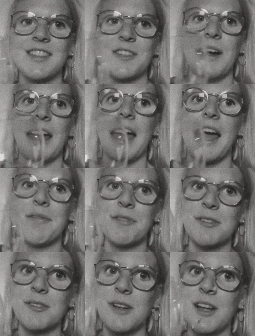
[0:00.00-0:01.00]
so I have
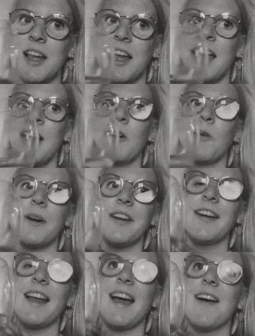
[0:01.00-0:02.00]
to quit
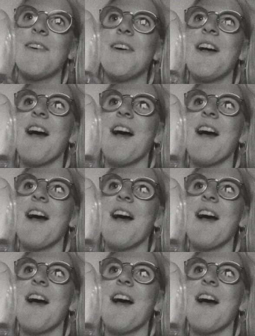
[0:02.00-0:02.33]
now.